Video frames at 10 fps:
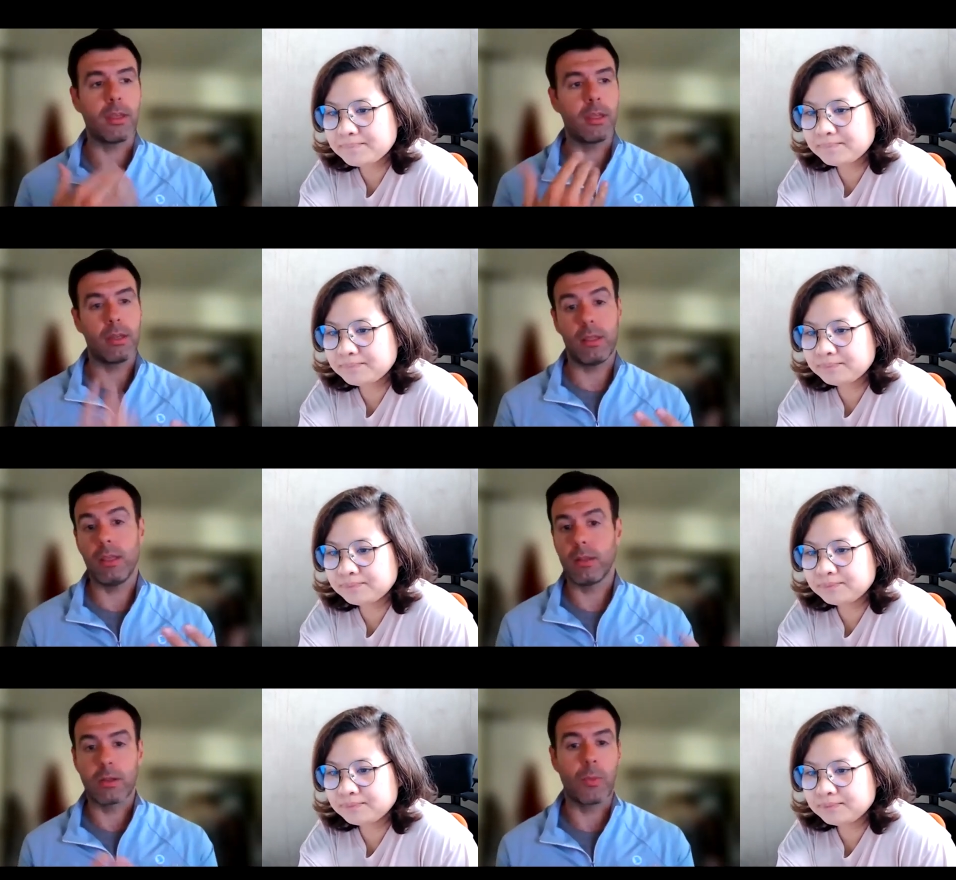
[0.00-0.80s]
Speaker 1: and
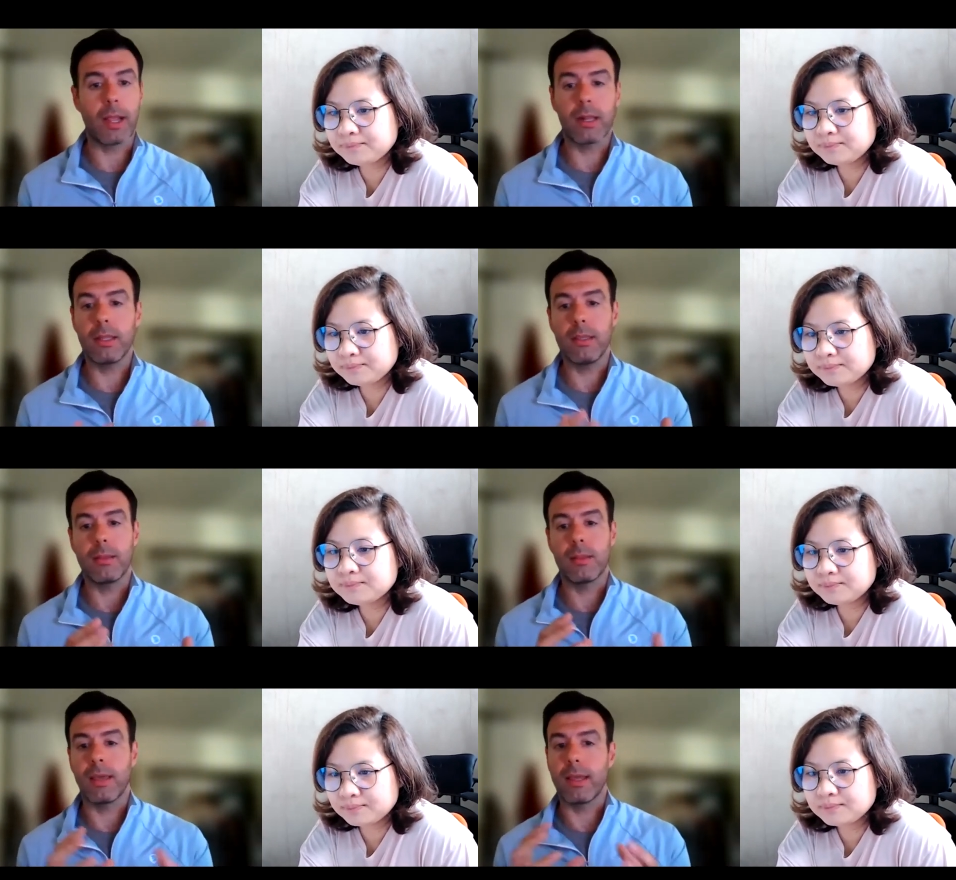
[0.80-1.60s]
eat
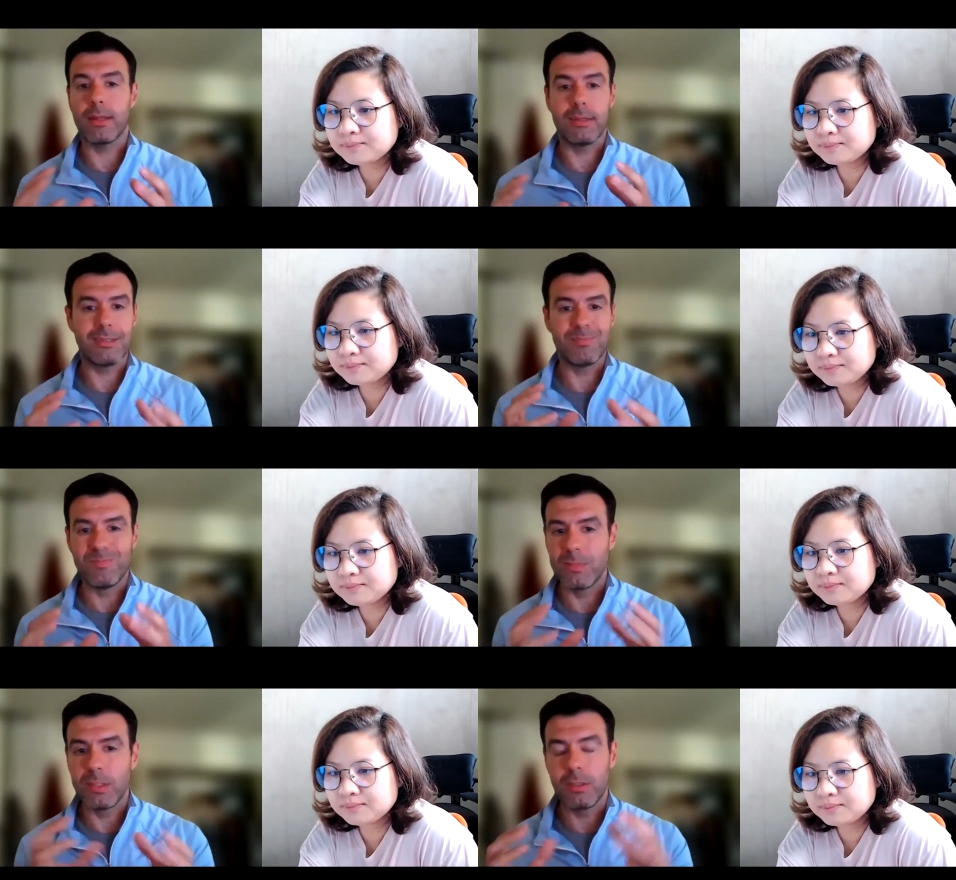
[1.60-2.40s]
correctly, that
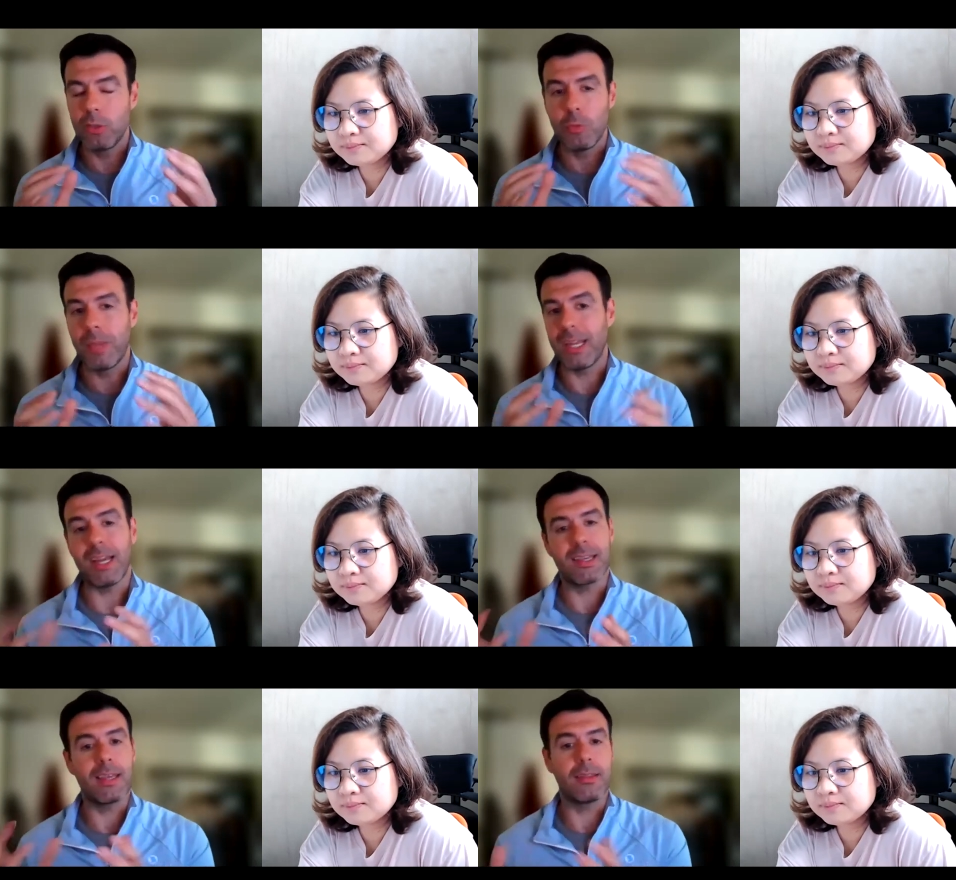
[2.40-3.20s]
mm, you may
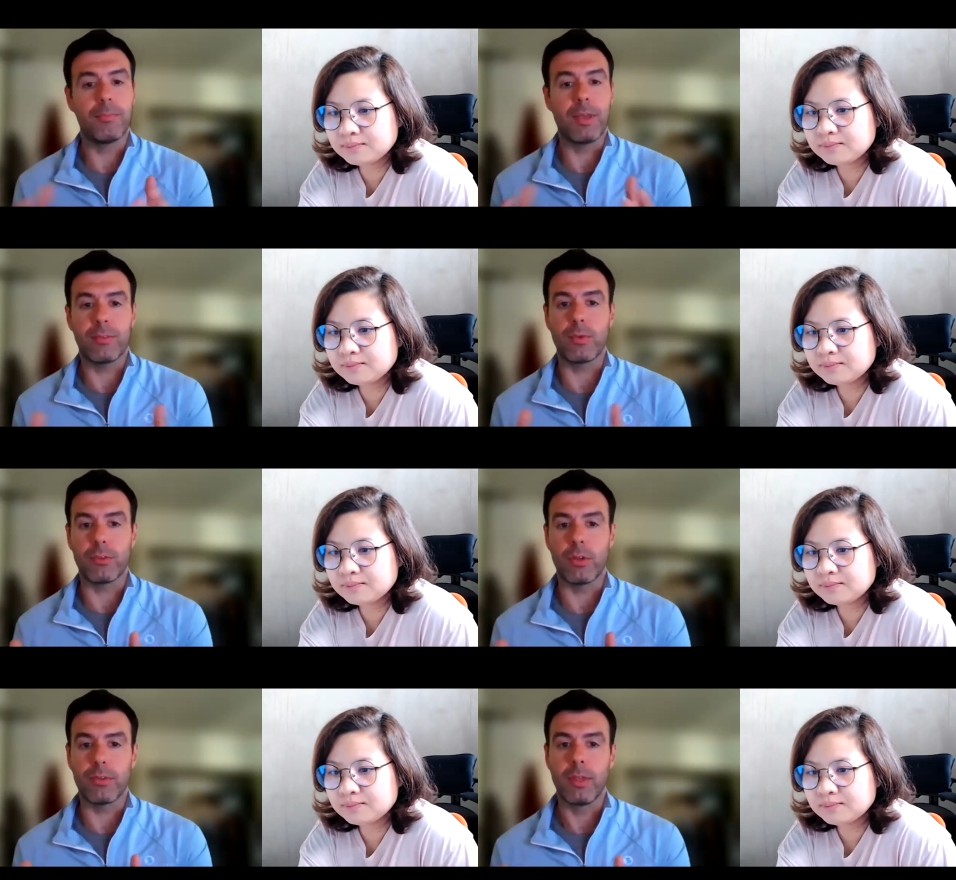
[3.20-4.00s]
not get the best
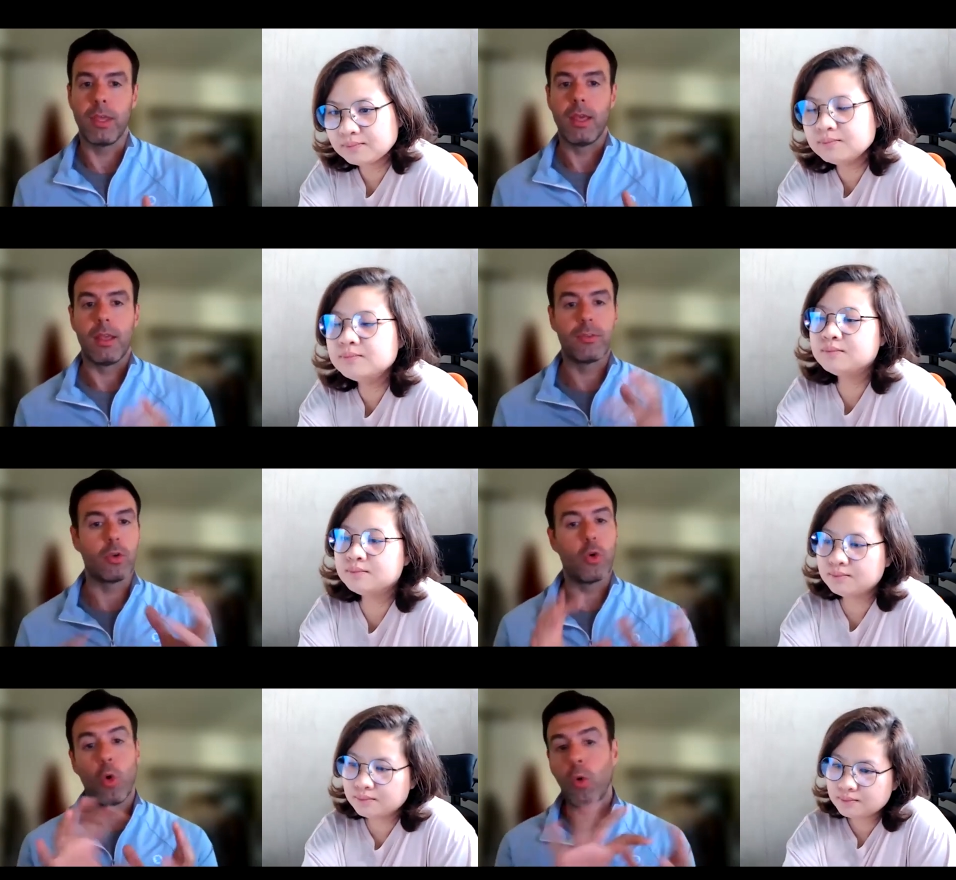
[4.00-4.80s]
results. Mm-hmm.
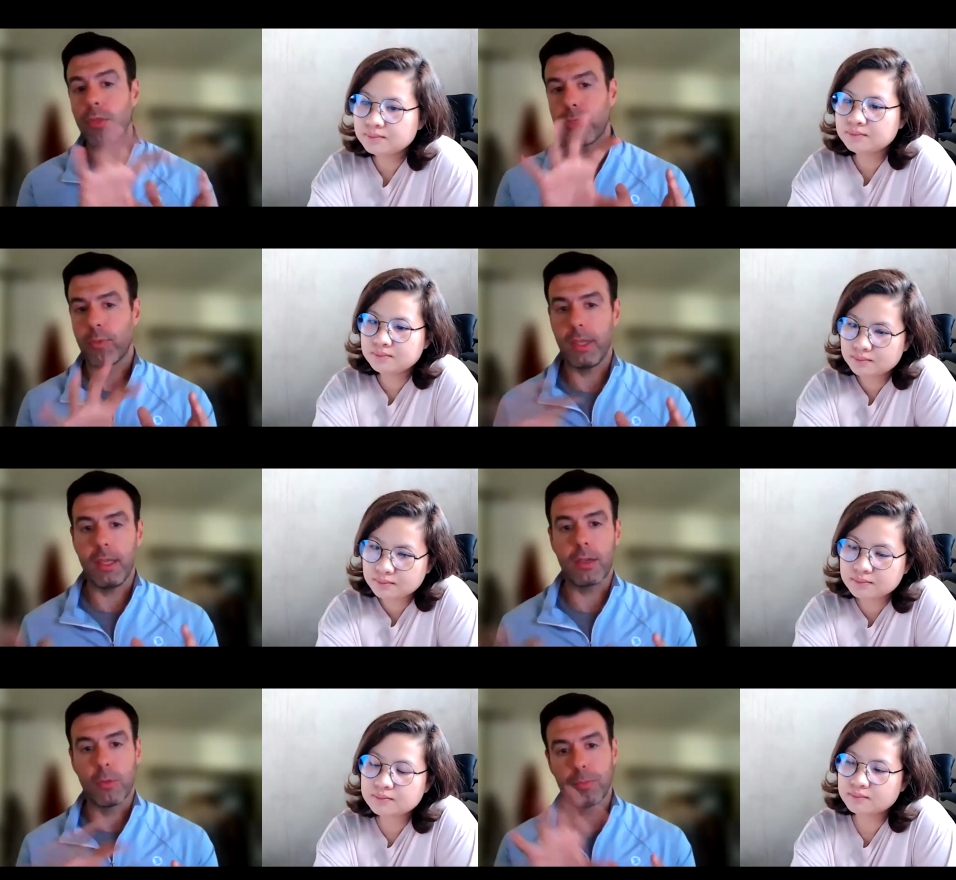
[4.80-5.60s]
So all
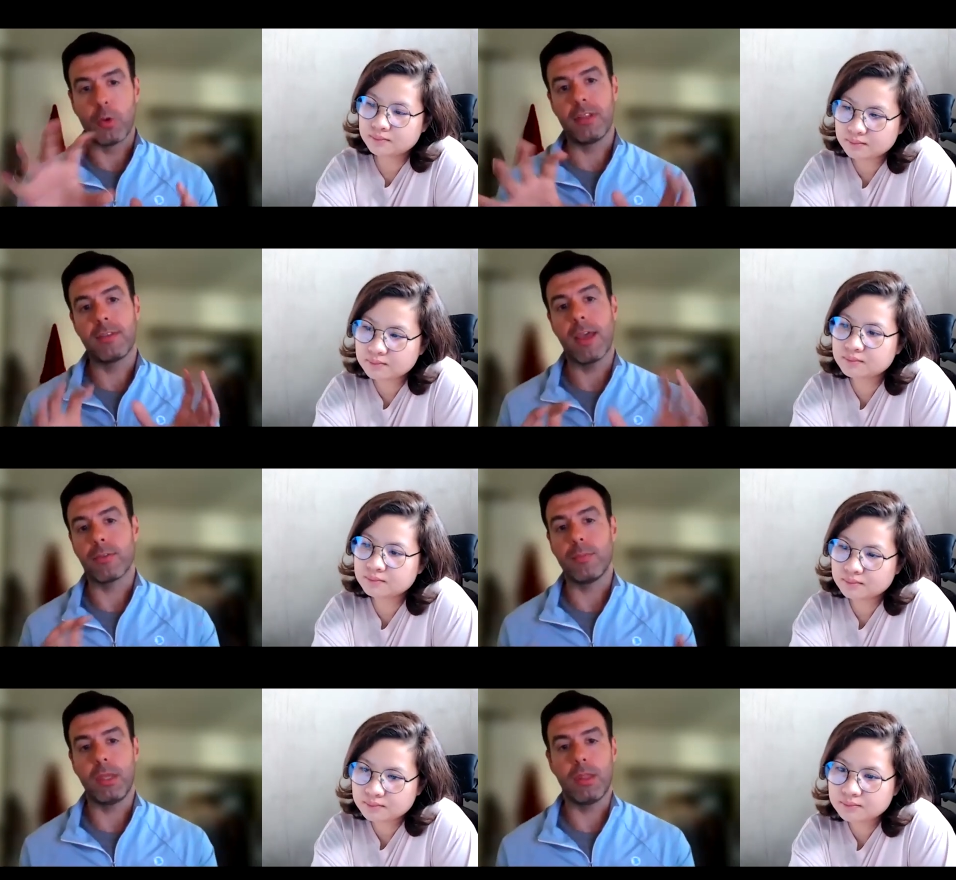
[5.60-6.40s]
three components
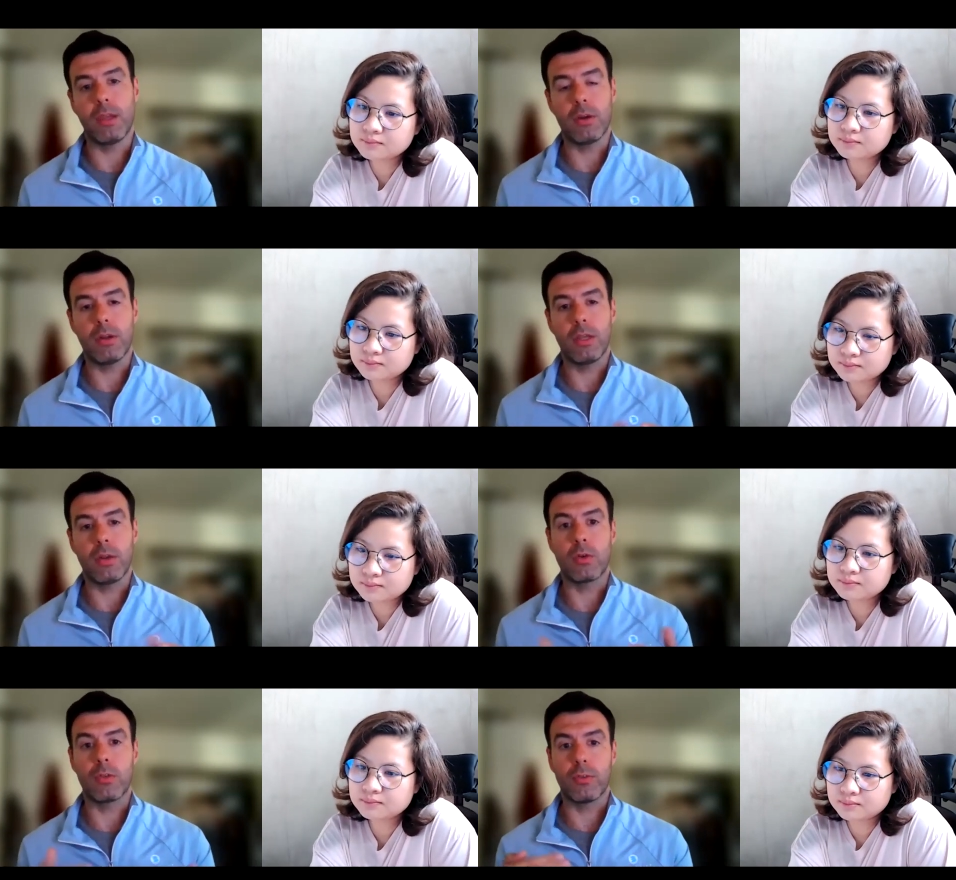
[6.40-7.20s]
have to be there
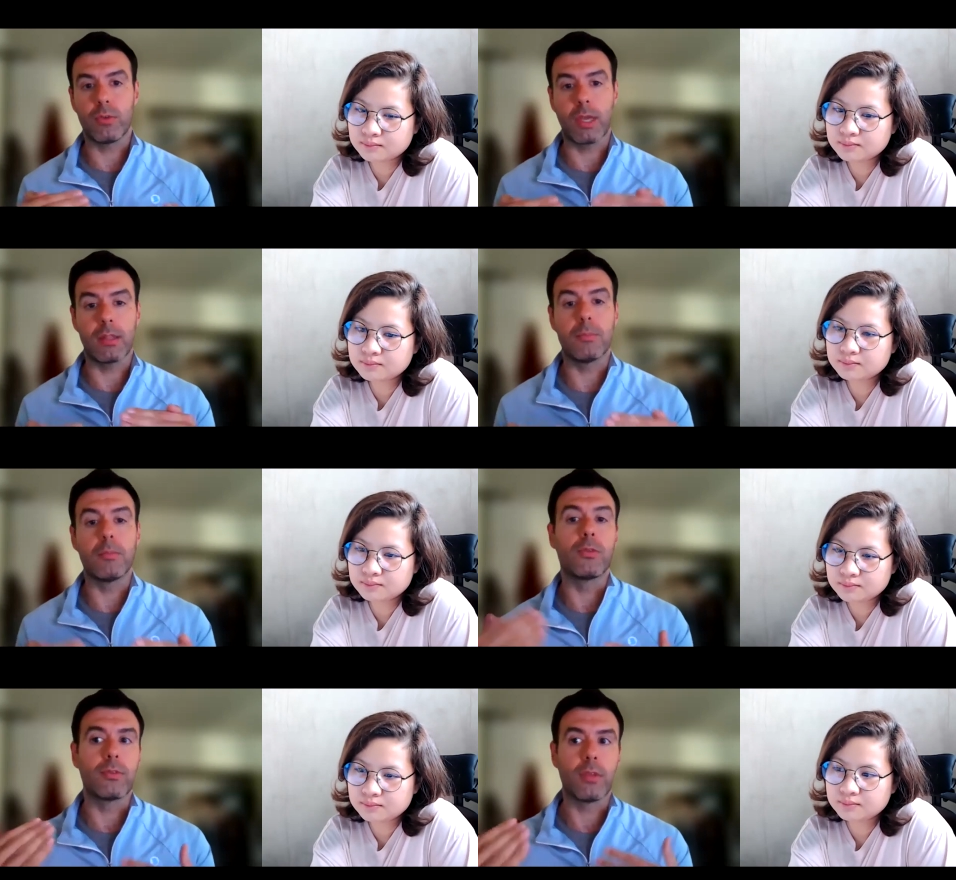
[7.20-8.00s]
in order to get the
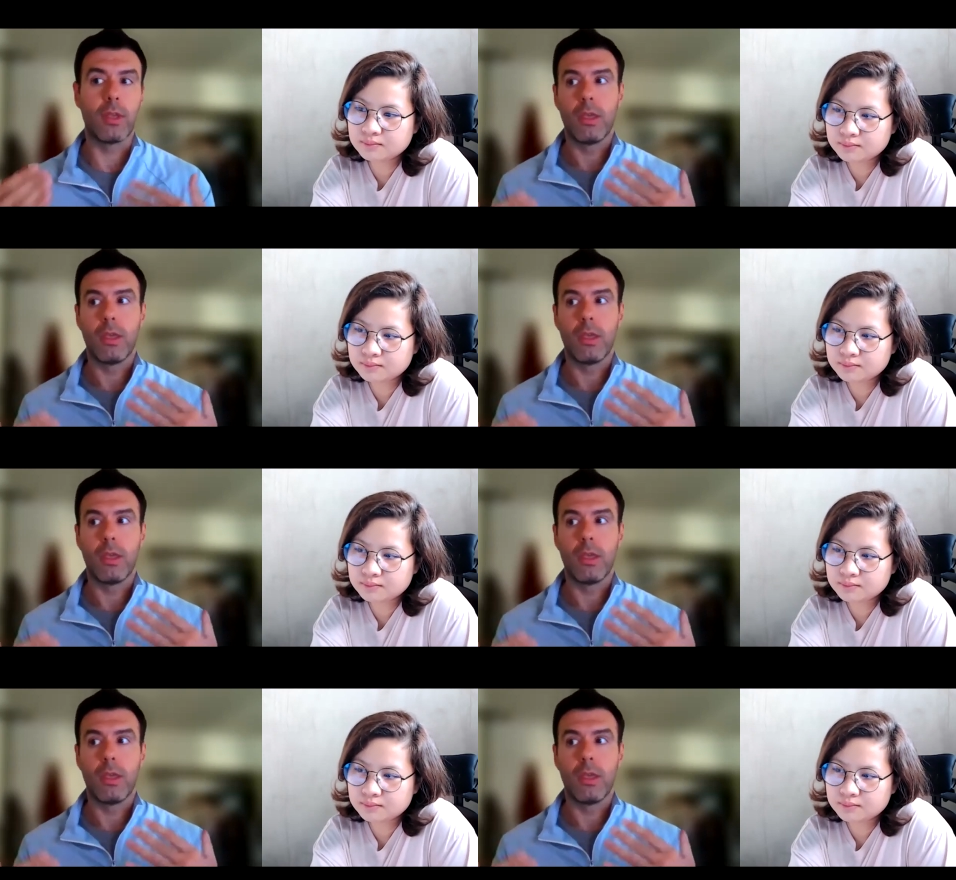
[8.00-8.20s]
most